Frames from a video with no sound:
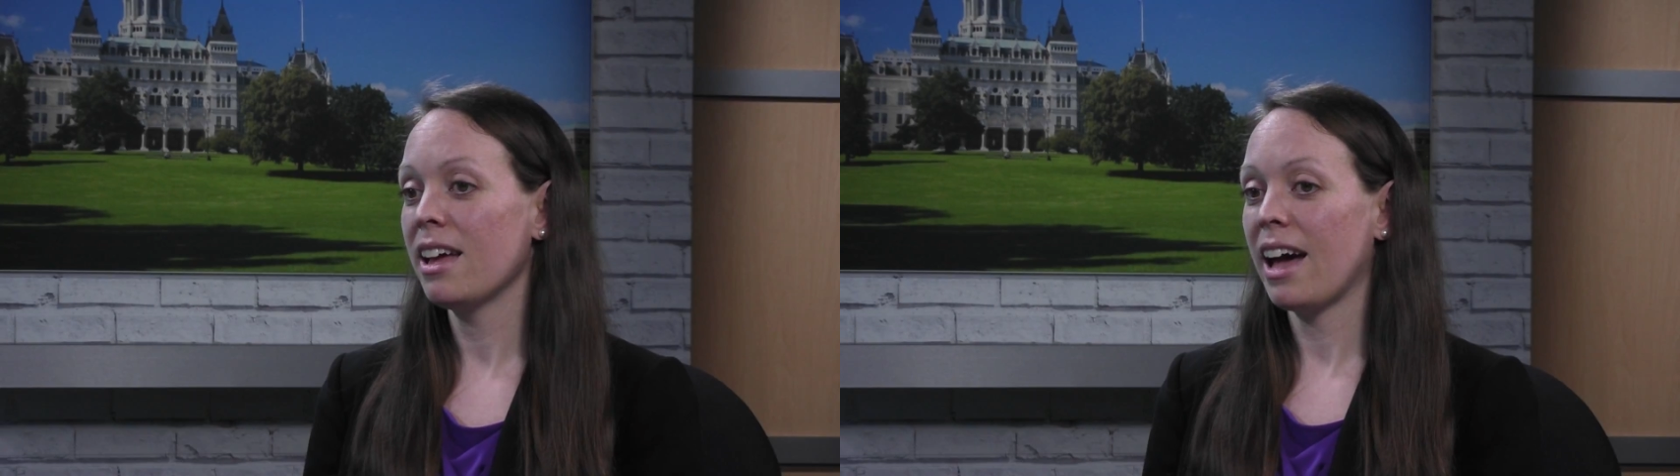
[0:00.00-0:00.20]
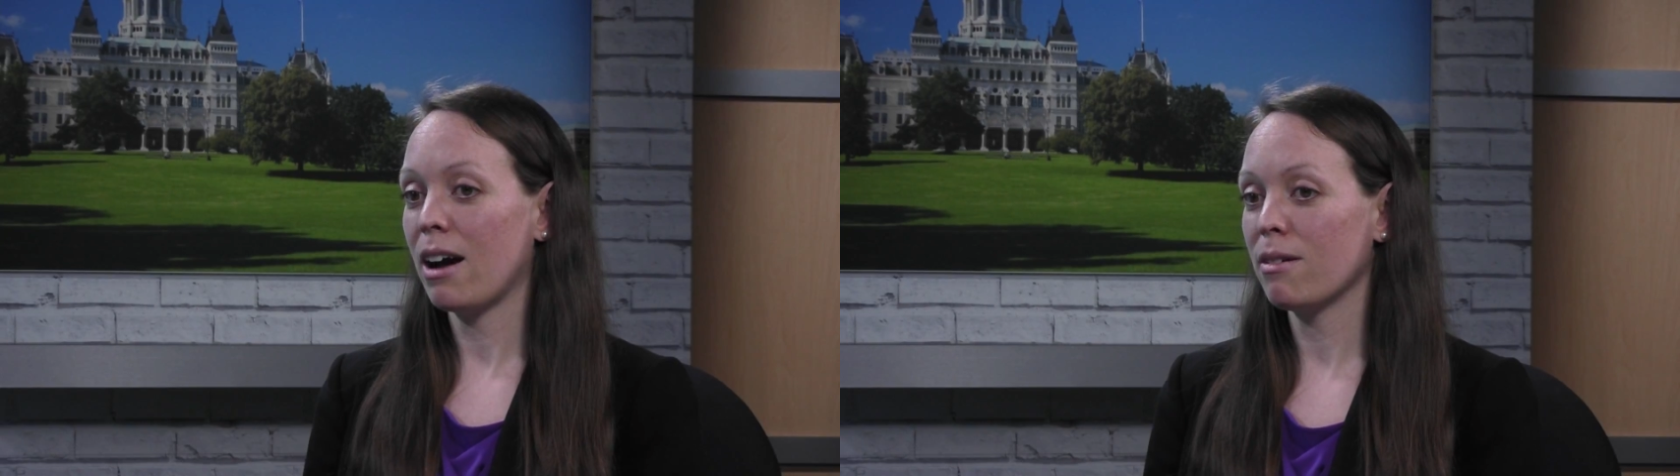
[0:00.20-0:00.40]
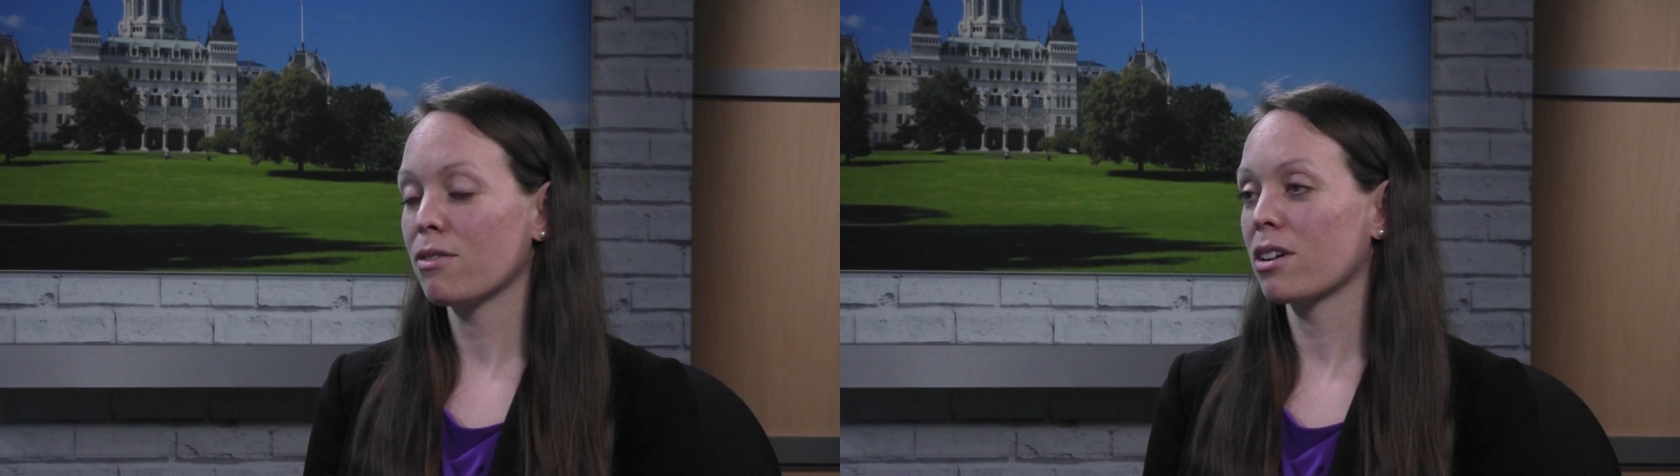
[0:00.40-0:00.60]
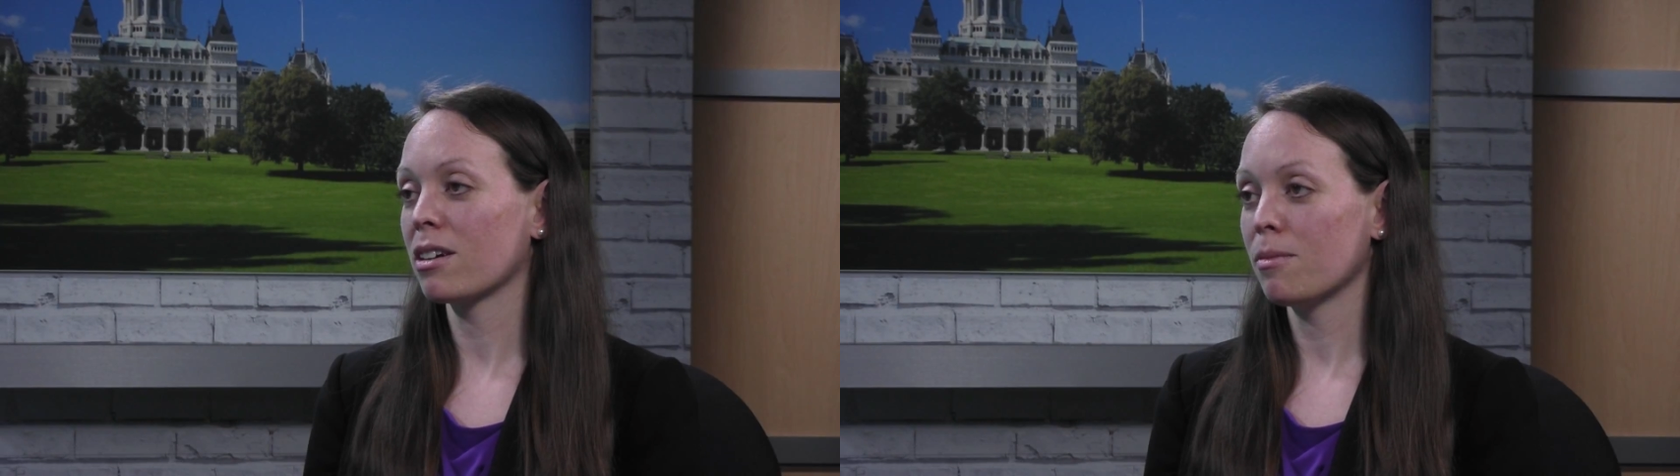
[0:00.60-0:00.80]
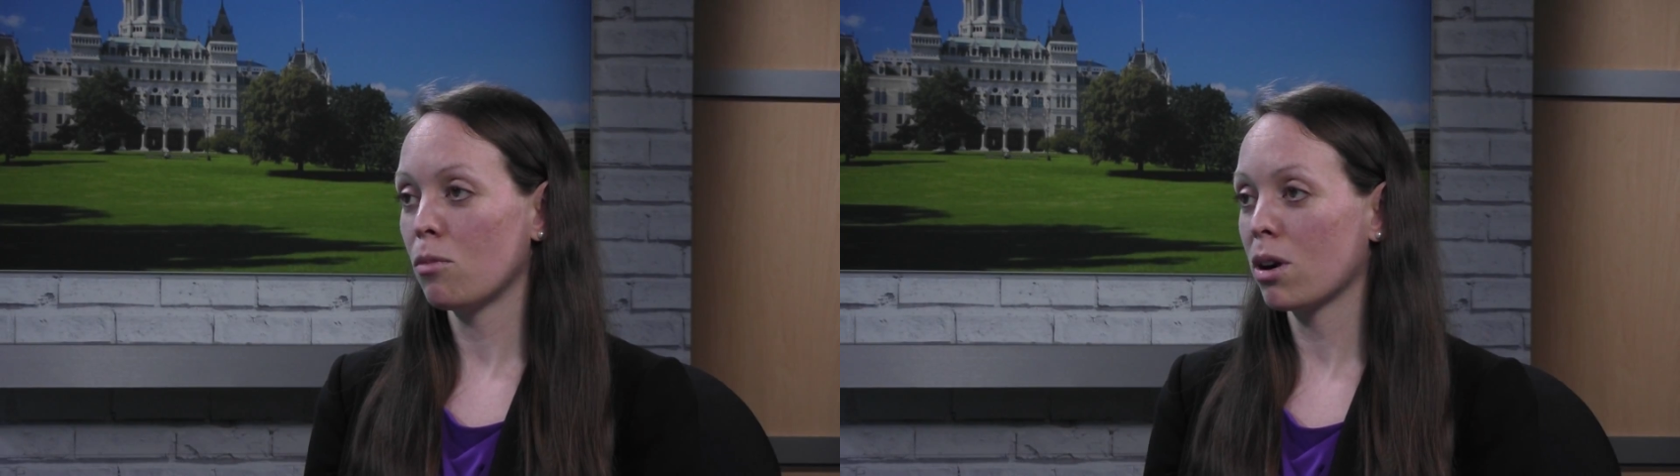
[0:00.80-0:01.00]
However,
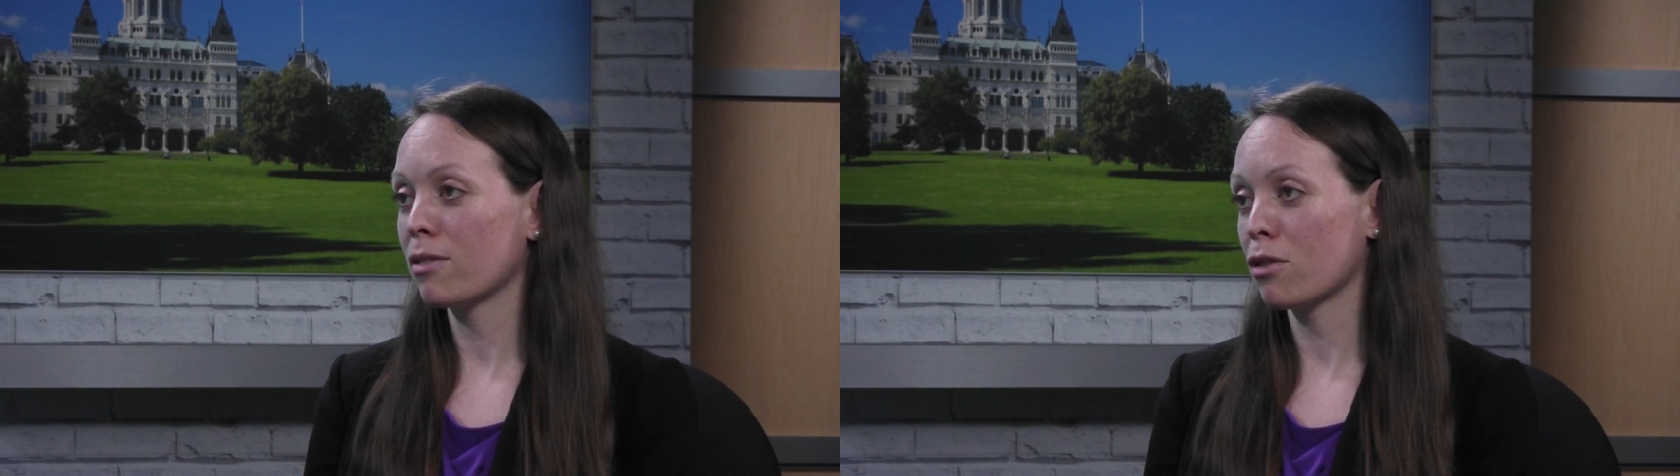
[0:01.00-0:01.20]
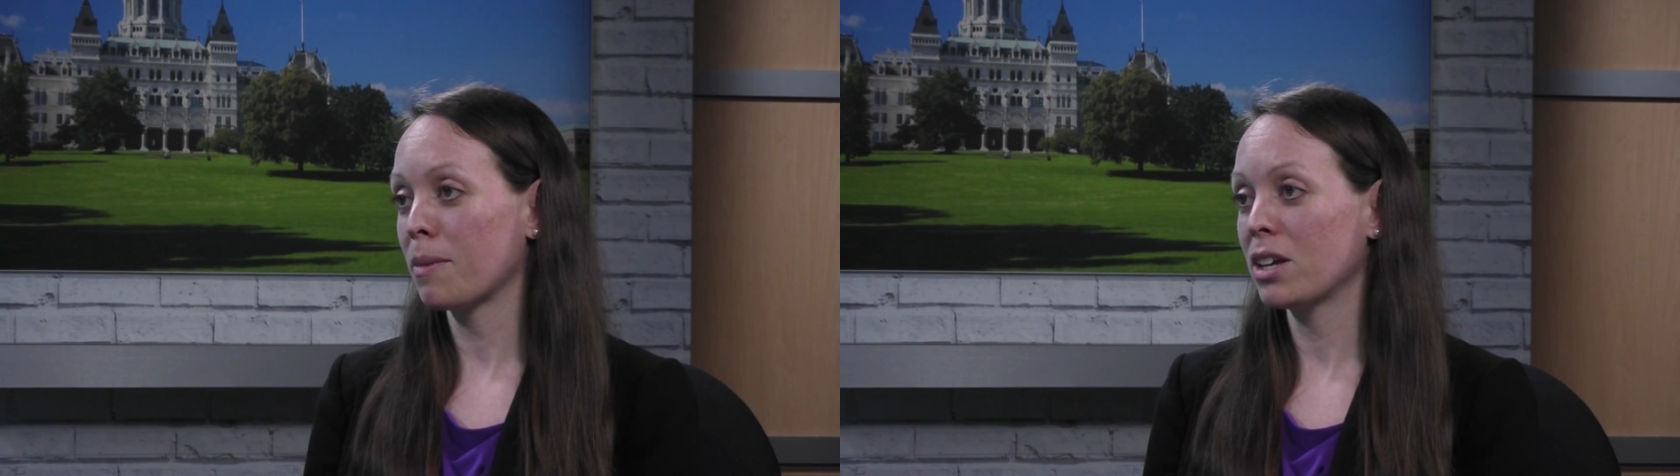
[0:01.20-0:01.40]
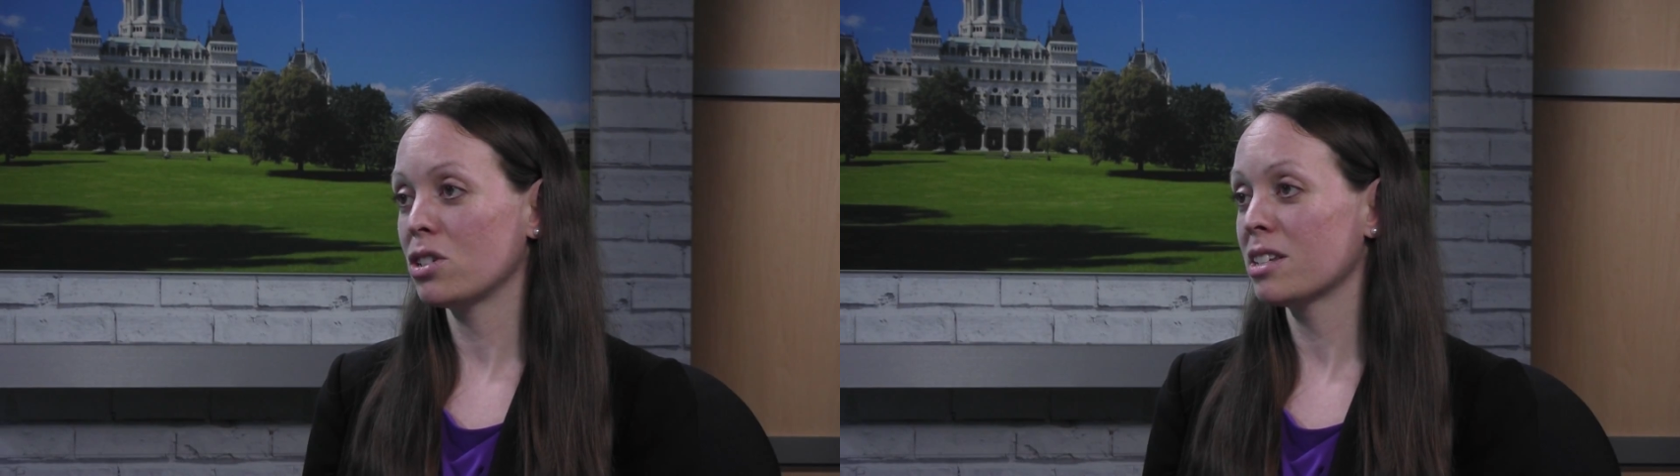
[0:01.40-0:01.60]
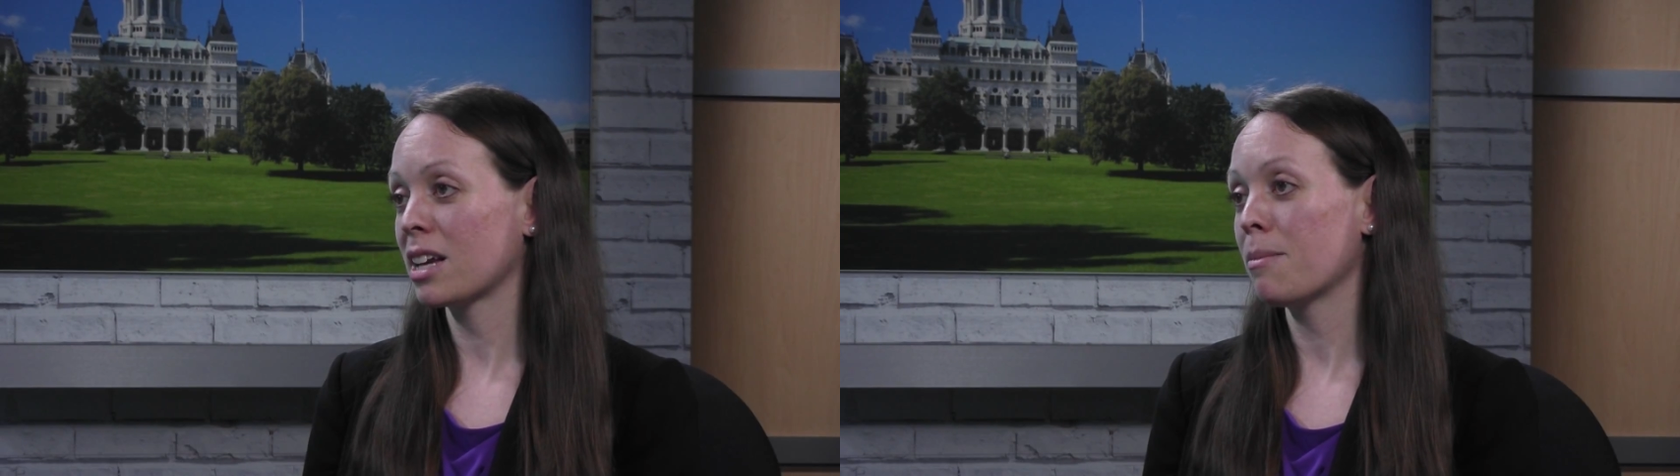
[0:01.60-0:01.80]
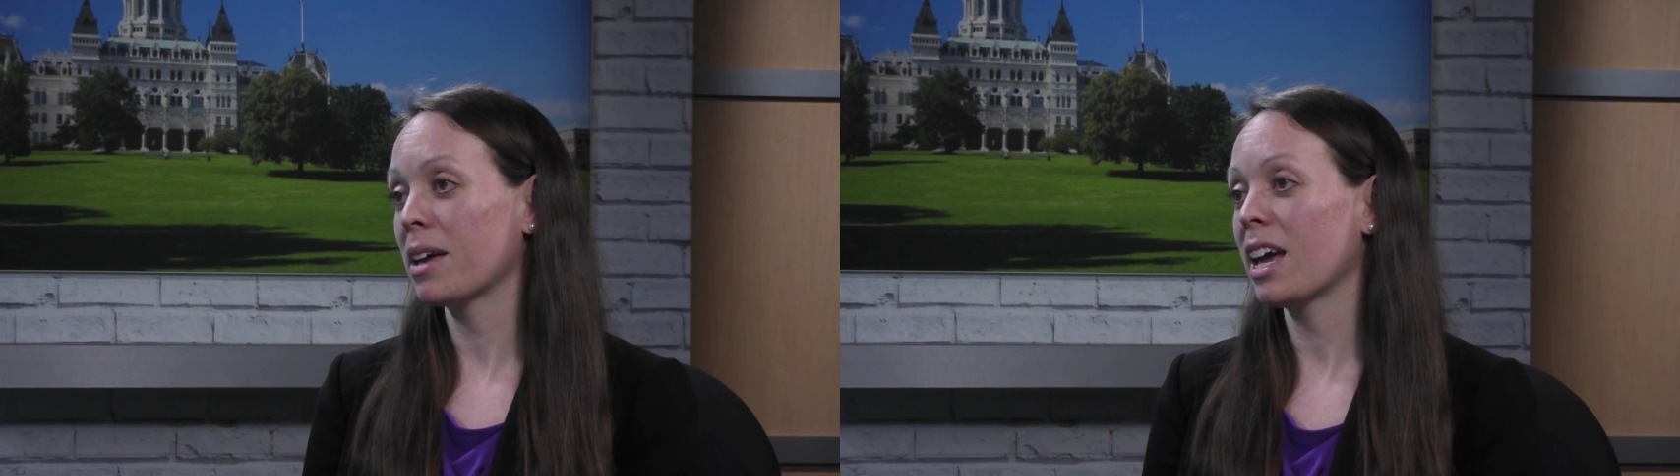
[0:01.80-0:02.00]
more information is
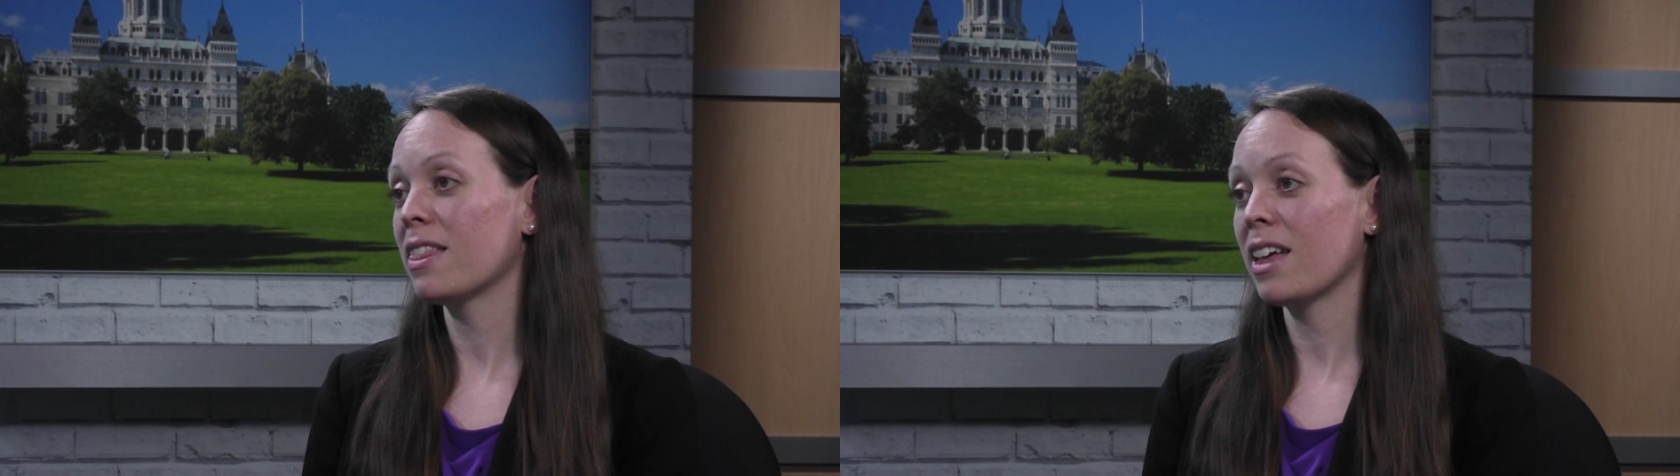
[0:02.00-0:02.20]
coming in